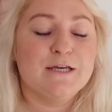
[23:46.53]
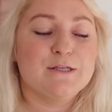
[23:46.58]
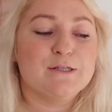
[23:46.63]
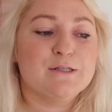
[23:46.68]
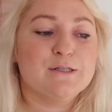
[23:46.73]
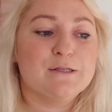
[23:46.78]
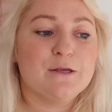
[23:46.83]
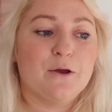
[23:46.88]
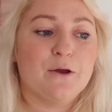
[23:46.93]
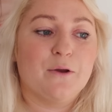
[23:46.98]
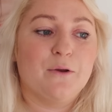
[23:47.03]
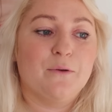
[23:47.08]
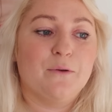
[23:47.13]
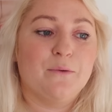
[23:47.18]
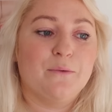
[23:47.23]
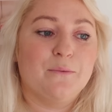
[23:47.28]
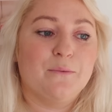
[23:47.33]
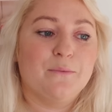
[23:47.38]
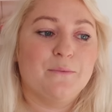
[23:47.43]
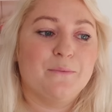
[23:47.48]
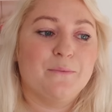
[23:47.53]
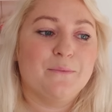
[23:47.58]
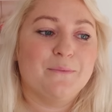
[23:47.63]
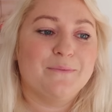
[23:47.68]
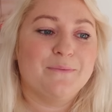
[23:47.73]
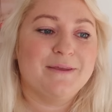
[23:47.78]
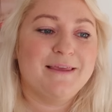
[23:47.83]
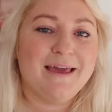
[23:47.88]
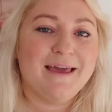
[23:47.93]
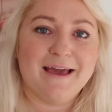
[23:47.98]
So
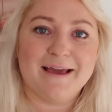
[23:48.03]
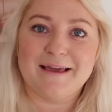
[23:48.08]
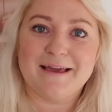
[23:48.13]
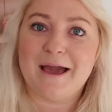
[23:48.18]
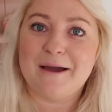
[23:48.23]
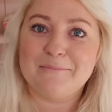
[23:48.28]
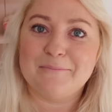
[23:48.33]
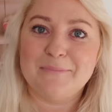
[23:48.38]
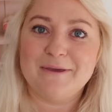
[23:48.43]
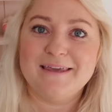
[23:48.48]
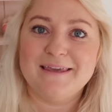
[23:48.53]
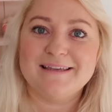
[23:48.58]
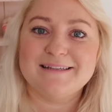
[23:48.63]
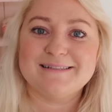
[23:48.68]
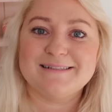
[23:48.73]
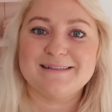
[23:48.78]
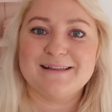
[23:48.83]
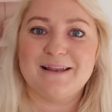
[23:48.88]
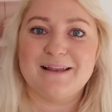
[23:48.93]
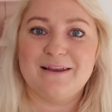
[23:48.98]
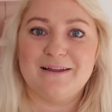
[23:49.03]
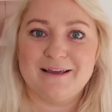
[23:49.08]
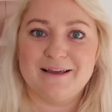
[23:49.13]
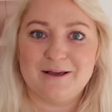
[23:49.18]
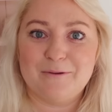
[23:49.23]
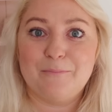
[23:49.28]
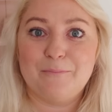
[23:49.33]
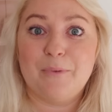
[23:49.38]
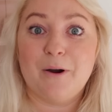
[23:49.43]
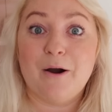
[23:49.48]
yeah, camping is
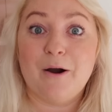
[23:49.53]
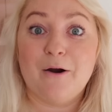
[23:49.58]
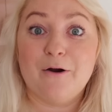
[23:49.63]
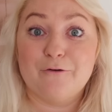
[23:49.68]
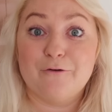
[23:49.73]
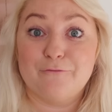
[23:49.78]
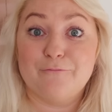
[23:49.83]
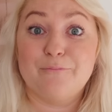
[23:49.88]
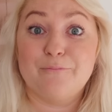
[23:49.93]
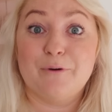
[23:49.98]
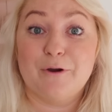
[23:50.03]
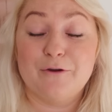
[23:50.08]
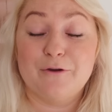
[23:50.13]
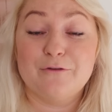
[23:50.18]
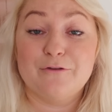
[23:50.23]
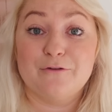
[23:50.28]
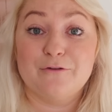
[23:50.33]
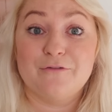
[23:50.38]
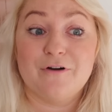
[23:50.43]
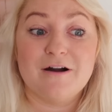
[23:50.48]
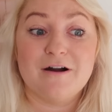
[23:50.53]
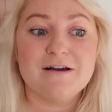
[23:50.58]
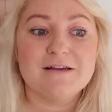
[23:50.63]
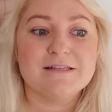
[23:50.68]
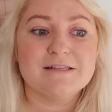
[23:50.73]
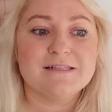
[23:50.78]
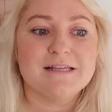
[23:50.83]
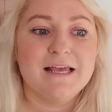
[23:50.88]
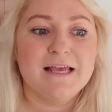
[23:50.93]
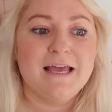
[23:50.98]
like part of both of
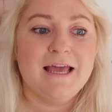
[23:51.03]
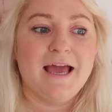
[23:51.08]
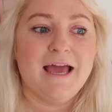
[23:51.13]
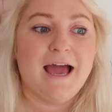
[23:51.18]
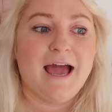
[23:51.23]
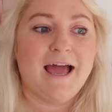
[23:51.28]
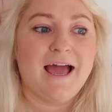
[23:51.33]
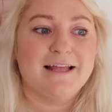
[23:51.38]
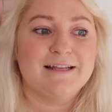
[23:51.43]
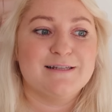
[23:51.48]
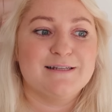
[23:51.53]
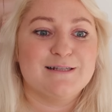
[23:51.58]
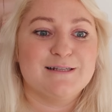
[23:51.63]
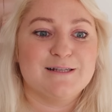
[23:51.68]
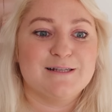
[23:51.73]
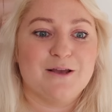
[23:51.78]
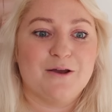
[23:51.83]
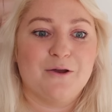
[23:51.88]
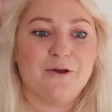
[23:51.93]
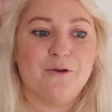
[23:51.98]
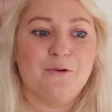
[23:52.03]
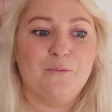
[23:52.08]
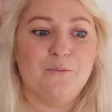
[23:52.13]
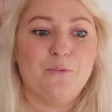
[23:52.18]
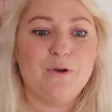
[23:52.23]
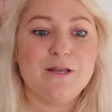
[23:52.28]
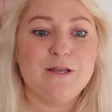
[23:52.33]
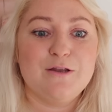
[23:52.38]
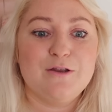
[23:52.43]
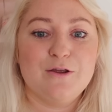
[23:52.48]
us. And so
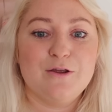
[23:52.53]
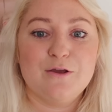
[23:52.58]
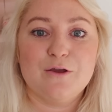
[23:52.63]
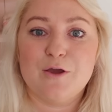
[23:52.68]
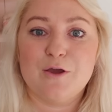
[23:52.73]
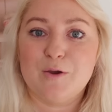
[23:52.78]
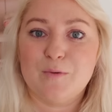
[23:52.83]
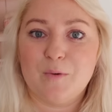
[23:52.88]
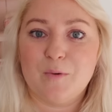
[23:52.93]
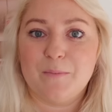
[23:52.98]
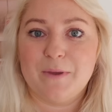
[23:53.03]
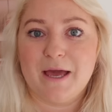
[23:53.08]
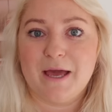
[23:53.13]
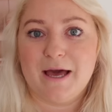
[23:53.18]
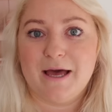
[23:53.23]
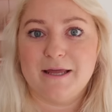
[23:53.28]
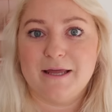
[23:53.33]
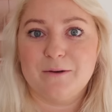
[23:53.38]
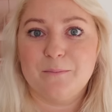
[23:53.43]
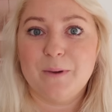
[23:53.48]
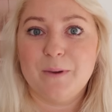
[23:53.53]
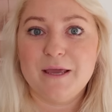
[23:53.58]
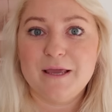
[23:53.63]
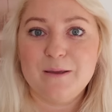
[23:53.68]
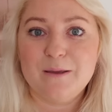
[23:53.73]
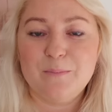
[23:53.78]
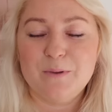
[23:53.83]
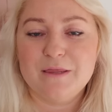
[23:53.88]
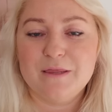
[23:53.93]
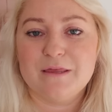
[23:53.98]
we knew when we had a
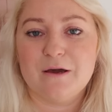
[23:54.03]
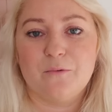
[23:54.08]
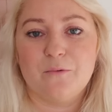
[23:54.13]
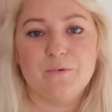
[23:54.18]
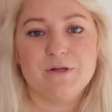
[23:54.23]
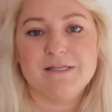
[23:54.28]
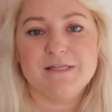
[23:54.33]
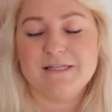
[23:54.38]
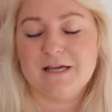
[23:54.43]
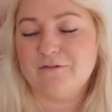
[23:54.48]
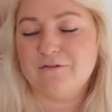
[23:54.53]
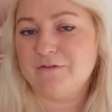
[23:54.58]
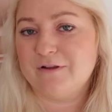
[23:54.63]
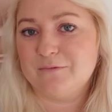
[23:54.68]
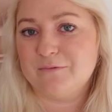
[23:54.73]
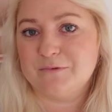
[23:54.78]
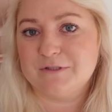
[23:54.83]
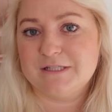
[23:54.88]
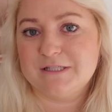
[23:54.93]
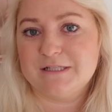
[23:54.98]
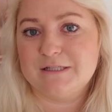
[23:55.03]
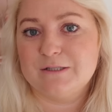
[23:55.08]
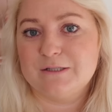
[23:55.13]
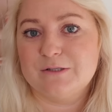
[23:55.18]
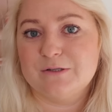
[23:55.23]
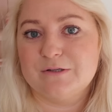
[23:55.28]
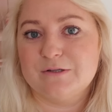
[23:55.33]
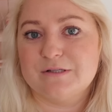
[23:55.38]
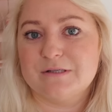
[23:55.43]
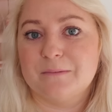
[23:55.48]
baby that we definitely wanted to
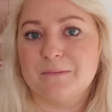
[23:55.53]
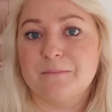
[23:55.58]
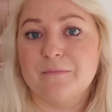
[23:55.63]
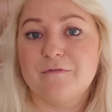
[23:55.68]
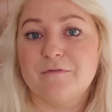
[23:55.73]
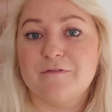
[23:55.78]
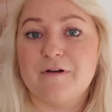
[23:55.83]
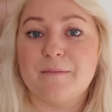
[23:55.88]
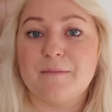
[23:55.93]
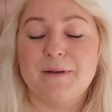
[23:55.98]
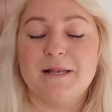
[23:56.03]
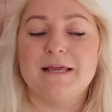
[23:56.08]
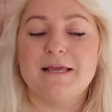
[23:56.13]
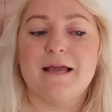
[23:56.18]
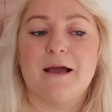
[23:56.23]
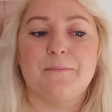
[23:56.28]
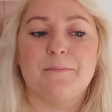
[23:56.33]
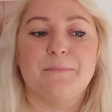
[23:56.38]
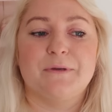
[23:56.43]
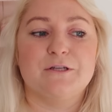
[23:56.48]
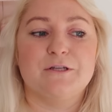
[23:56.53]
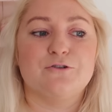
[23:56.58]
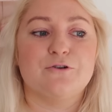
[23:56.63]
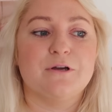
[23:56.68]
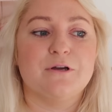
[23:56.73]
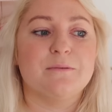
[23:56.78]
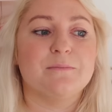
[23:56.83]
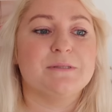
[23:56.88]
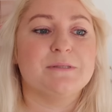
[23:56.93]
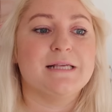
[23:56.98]
do some family camping
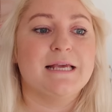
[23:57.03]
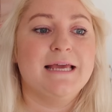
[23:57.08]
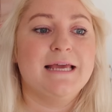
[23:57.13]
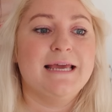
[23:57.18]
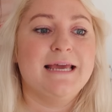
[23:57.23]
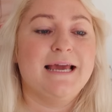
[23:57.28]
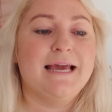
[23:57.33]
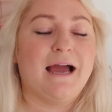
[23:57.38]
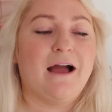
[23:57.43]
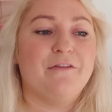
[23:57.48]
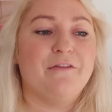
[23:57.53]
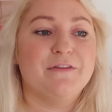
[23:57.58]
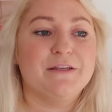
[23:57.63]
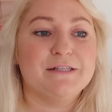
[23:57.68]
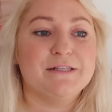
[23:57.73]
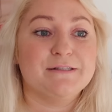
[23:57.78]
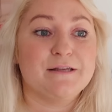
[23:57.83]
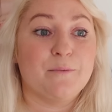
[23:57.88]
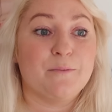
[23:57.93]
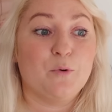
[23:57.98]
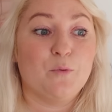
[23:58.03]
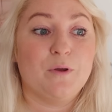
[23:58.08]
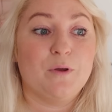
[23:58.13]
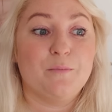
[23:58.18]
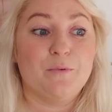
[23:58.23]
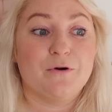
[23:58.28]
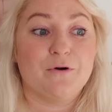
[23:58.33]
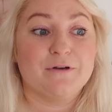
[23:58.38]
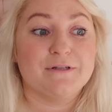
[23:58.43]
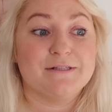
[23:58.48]
trips. And this summer we
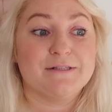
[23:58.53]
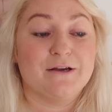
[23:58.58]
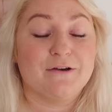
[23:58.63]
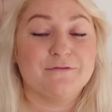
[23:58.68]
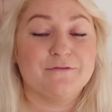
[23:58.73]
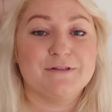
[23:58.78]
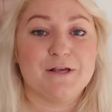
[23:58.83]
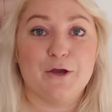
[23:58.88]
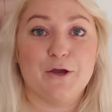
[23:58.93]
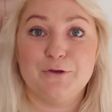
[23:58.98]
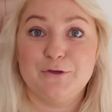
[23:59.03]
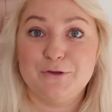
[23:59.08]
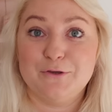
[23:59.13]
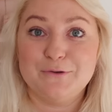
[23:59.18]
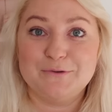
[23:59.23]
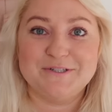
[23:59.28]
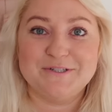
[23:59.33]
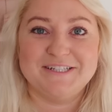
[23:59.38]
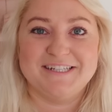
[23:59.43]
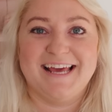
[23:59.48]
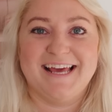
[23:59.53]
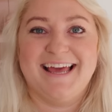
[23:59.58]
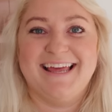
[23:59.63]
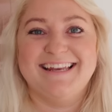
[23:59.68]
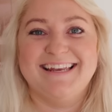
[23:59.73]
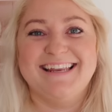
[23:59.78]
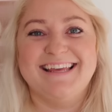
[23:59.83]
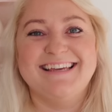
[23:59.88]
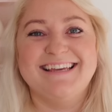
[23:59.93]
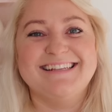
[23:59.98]
bought ourselves a huge
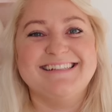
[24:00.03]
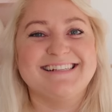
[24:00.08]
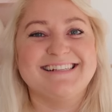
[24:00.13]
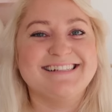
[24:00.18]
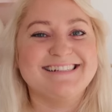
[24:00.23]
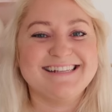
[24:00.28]
tent. It's a